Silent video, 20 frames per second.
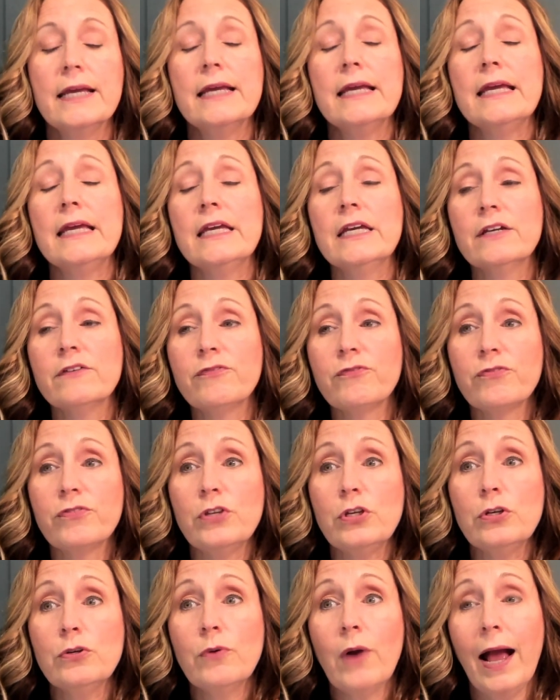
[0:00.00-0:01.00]
If
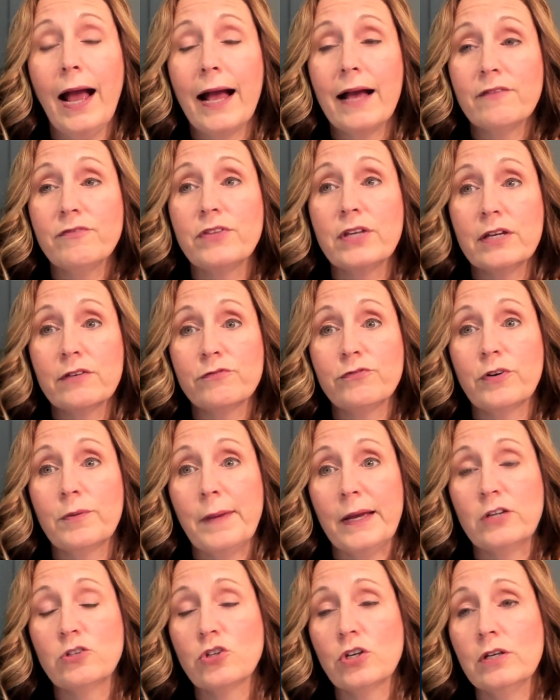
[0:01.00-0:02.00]
you have the
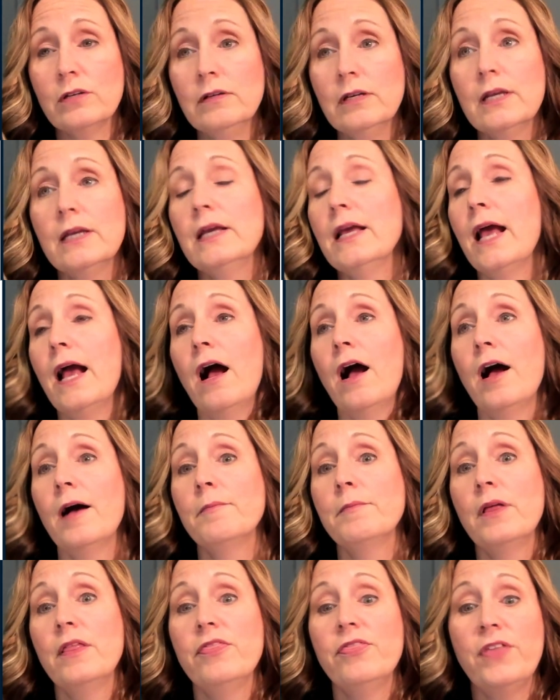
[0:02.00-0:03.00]
information,
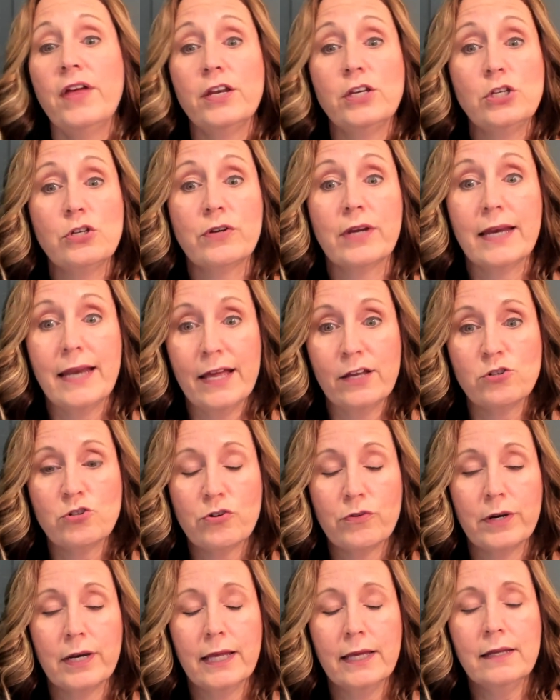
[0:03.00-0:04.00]
um, then you can
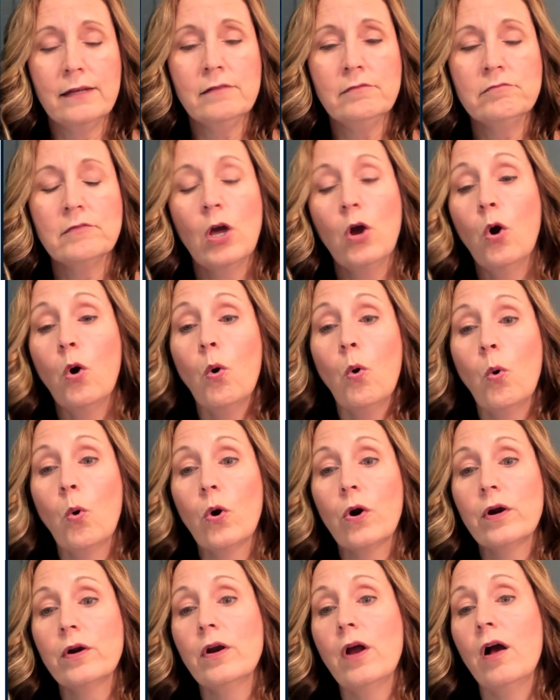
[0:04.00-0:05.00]
enter it in,
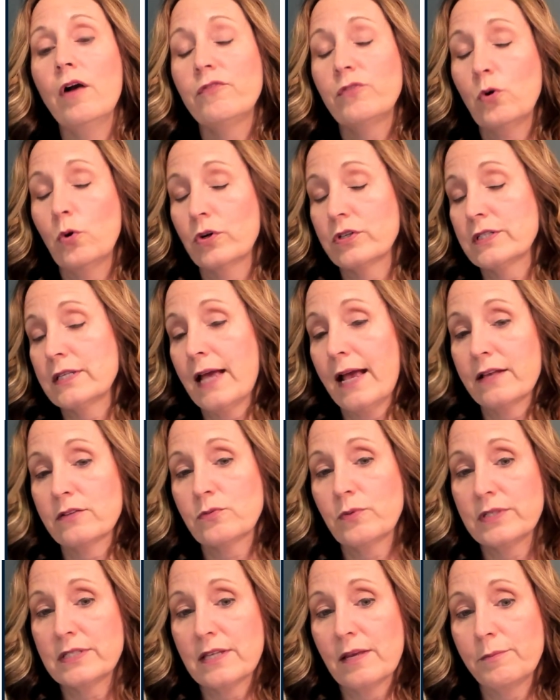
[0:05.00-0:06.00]
or of course, as
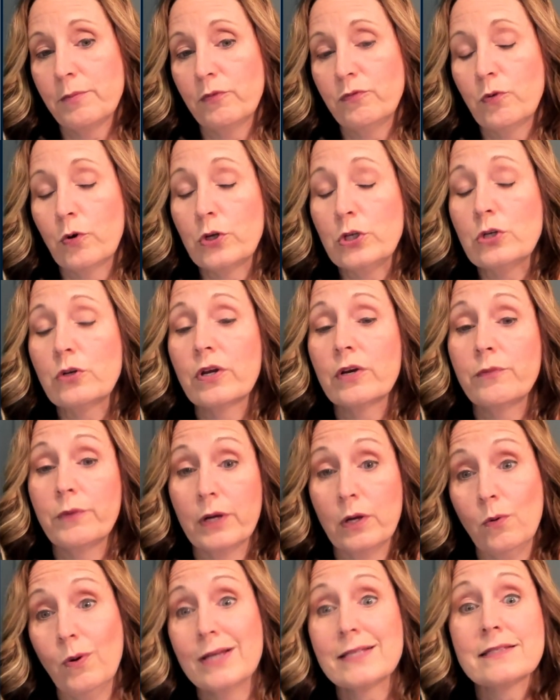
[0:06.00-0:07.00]
we said before, you could
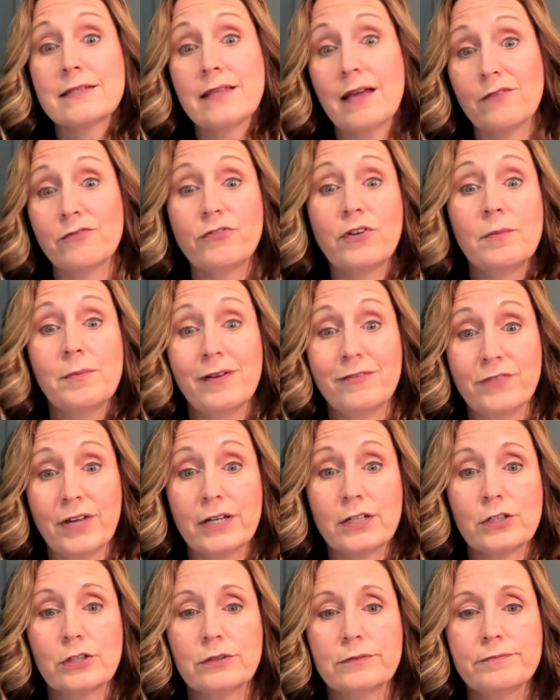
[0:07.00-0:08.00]
request that from a
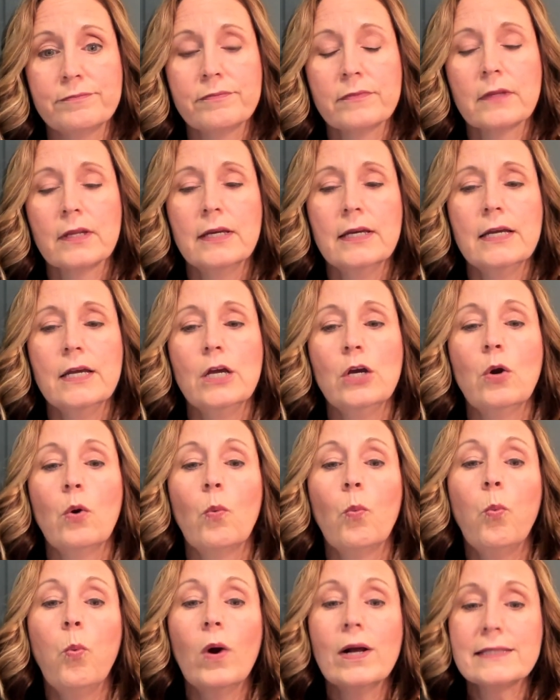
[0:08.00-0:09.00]
vendor.
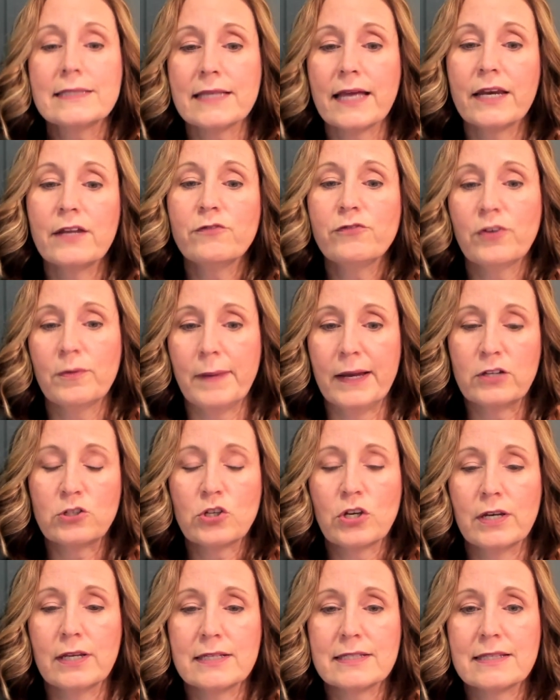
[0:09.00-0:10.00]
Once that
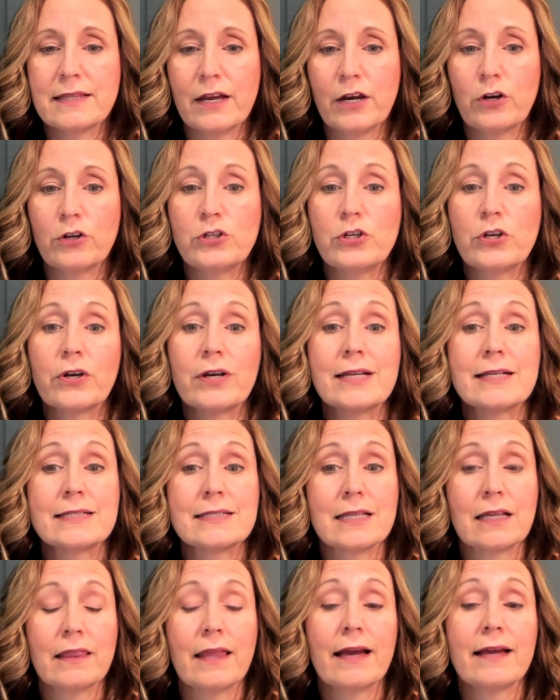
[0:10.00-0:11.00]
information is there, you're going to
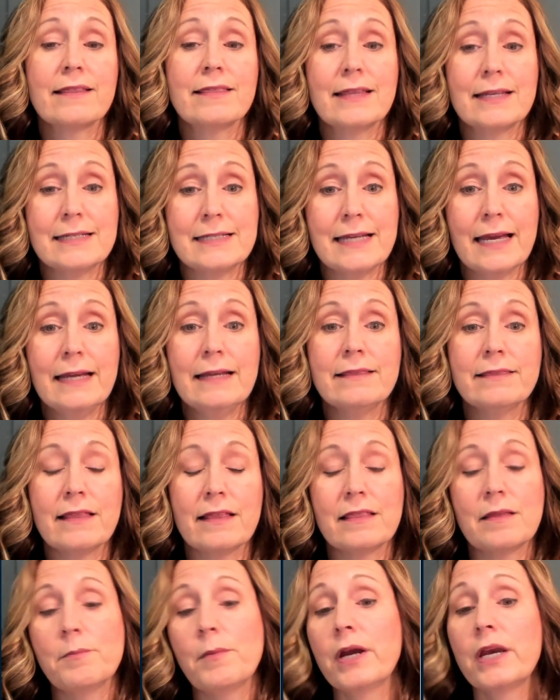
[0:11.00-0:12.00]
select the date that
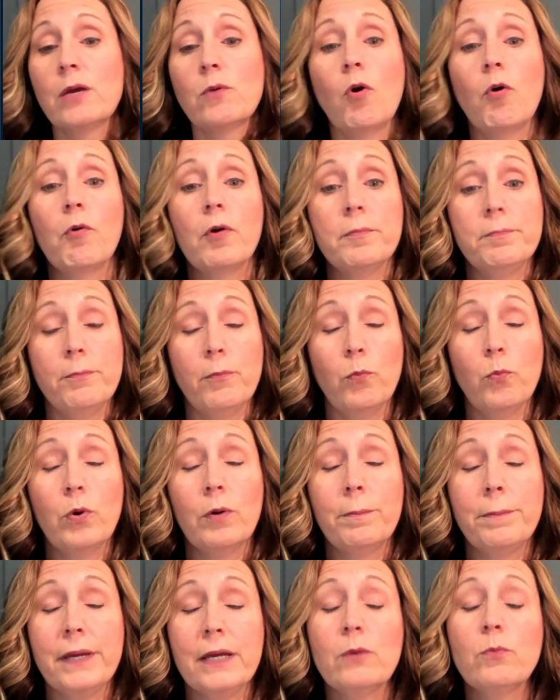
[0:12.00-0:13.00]
the money will, will
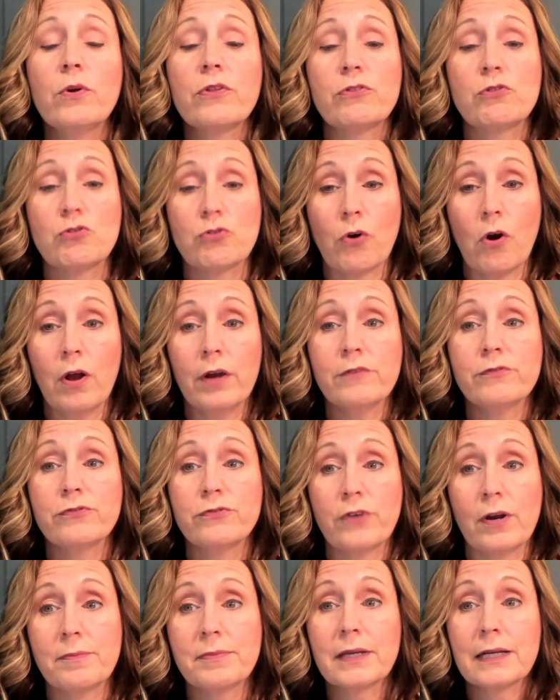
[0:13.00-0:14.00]
be withdrawn
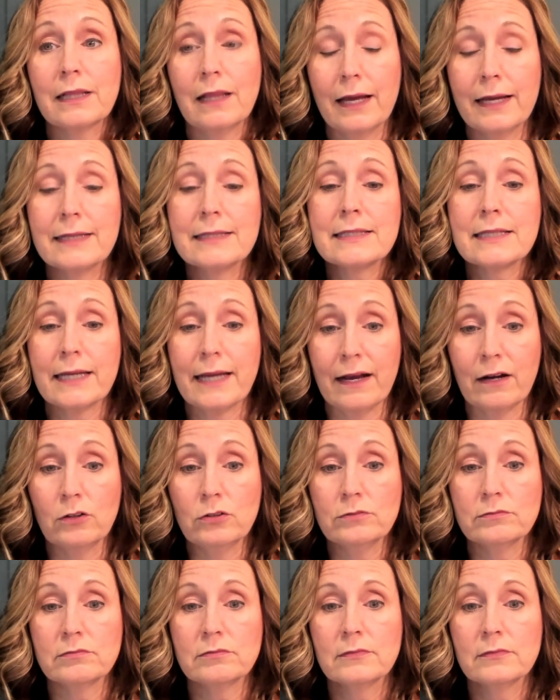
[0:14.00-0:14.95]
from the client's account.